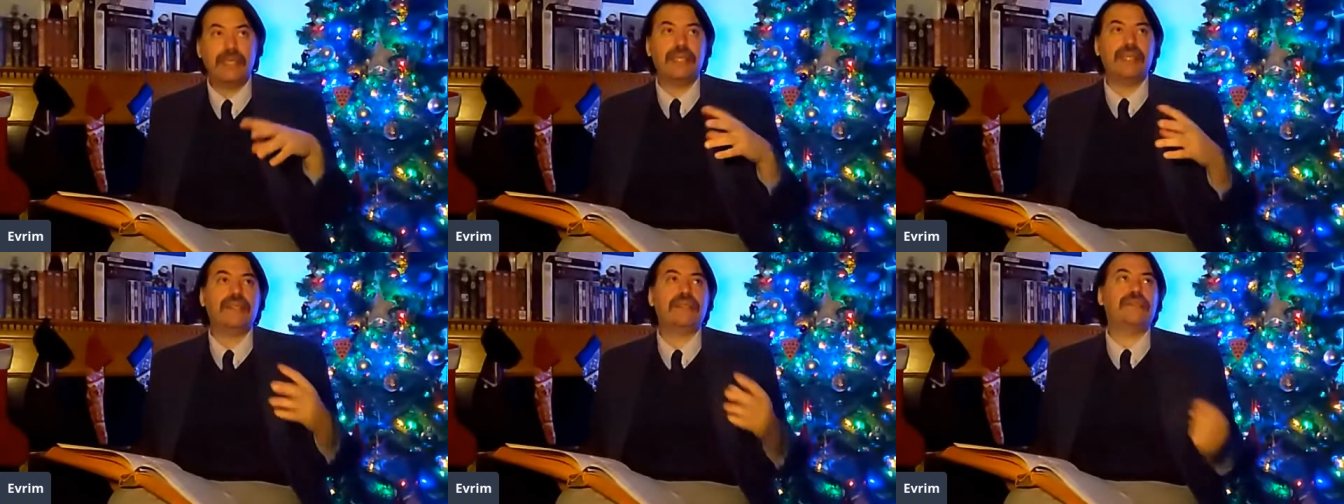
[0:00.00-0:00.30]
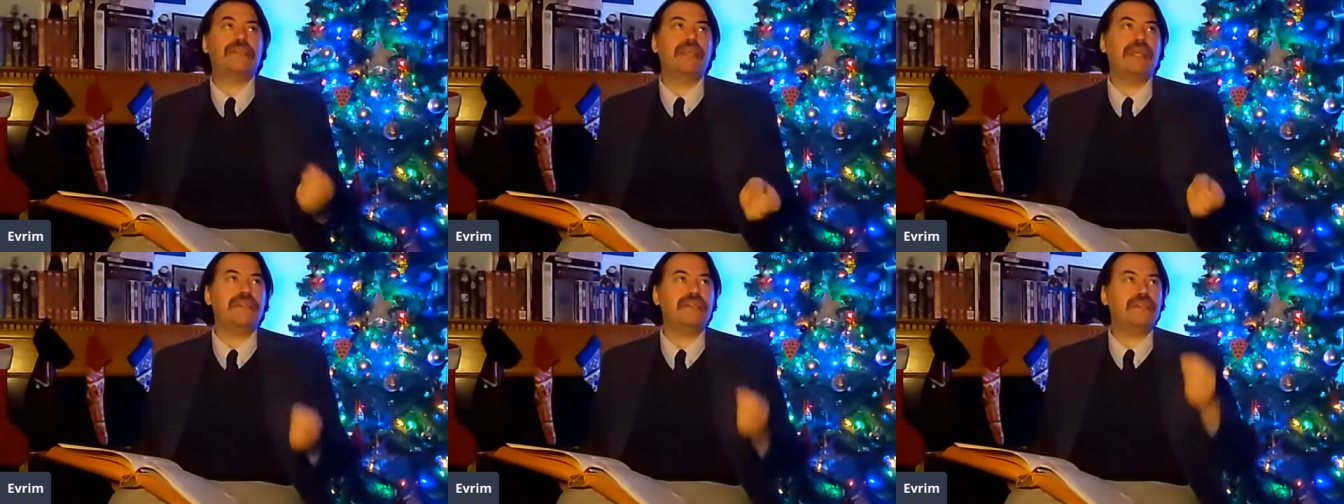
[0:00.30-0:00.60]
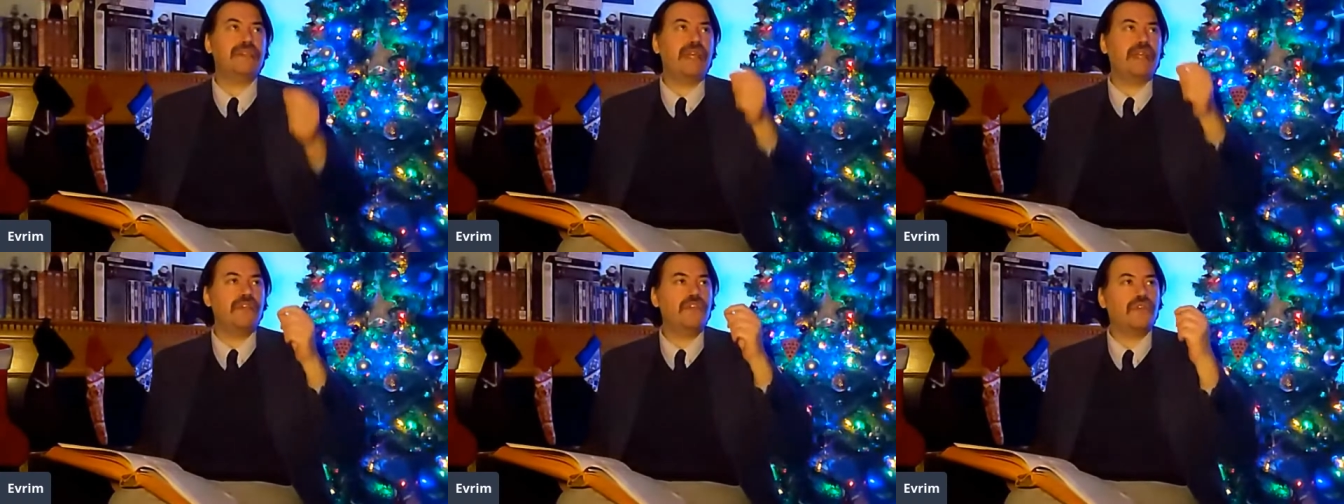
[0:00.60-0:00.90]
it says
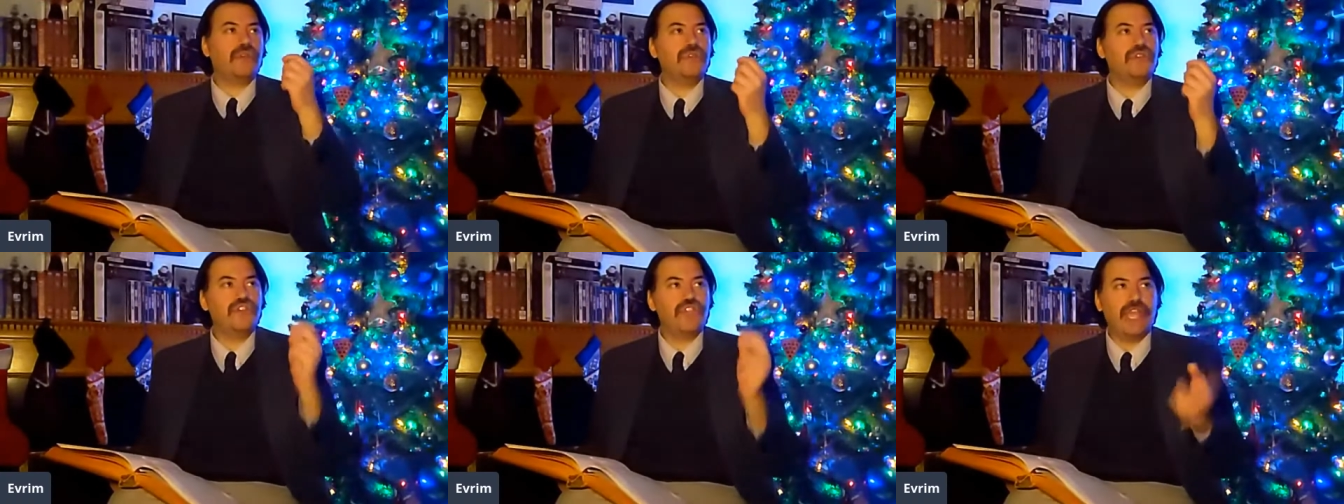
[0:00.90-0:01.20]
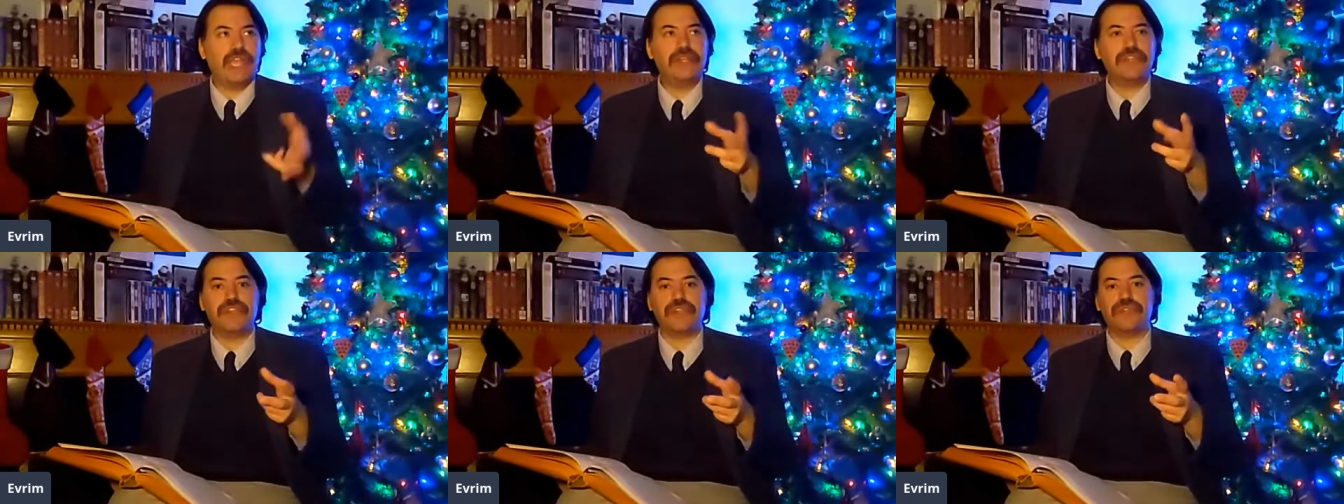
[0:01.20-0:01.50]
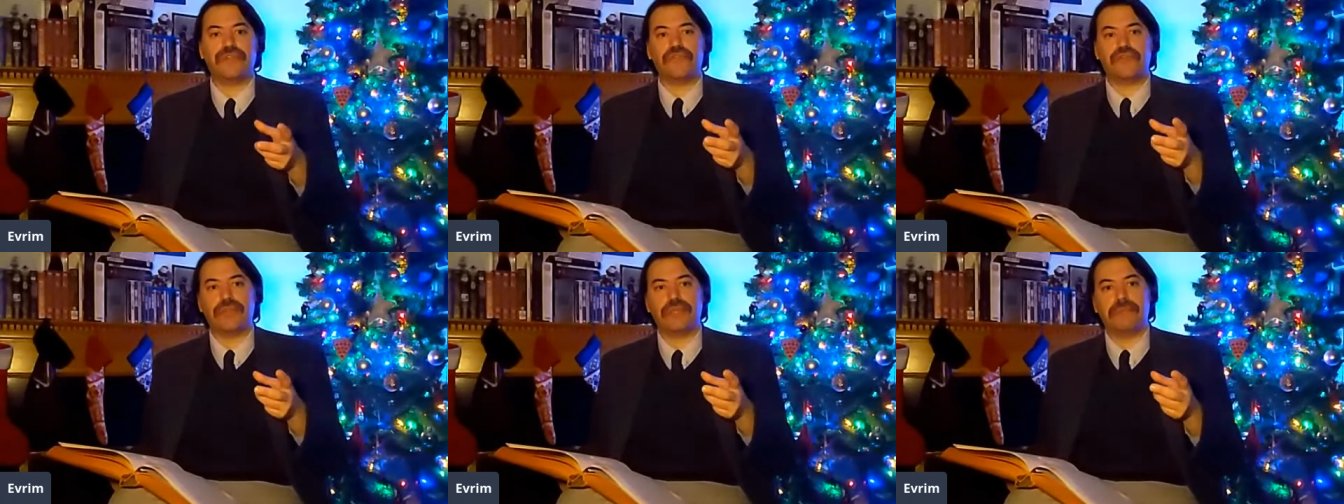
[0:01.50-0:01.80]
that you can change a
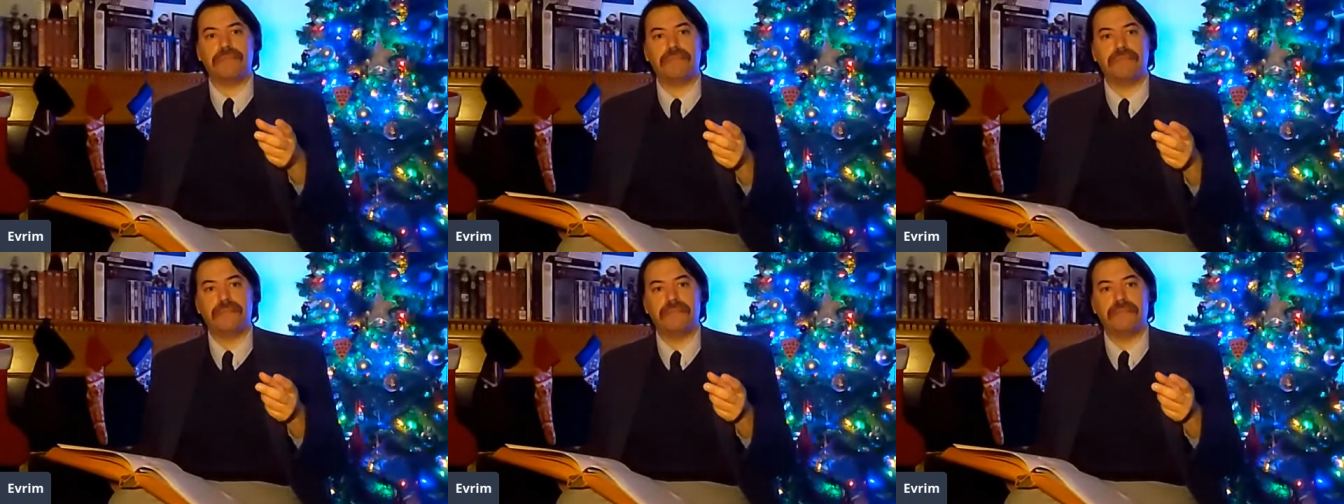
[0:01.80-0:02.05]
dream.